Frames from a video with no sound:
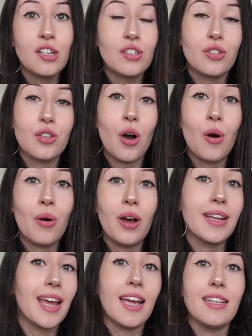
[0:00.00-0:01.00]
So
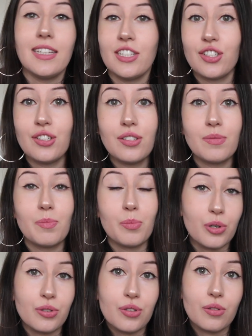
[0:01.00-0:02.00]
again, it's just
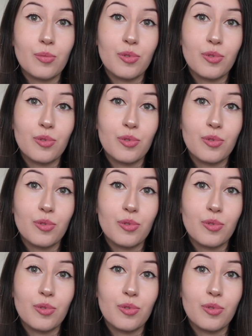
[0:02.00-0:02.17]
personal